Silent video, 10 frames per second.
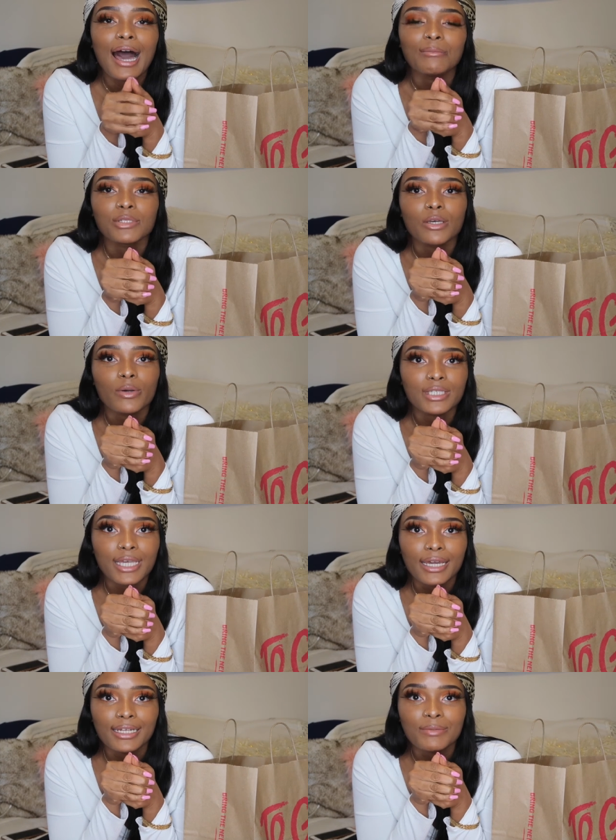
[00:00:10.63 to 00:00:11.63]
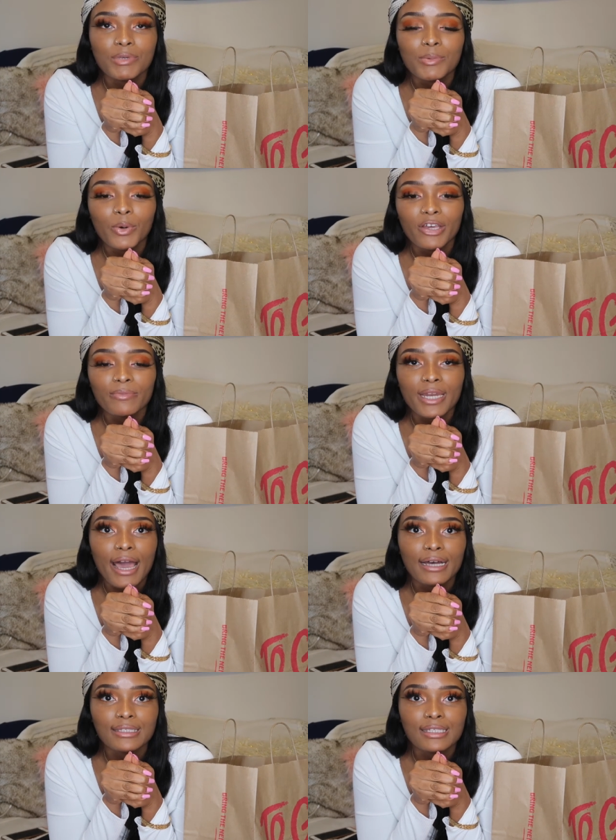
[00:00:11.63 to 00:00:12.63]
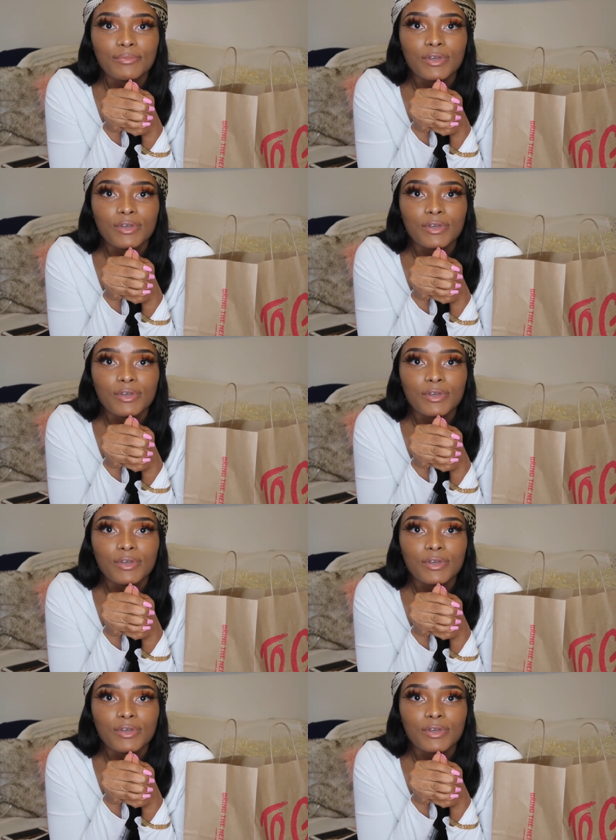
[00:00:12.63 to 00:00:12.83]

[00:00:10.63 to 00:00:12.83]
I'm so excited. People have been asking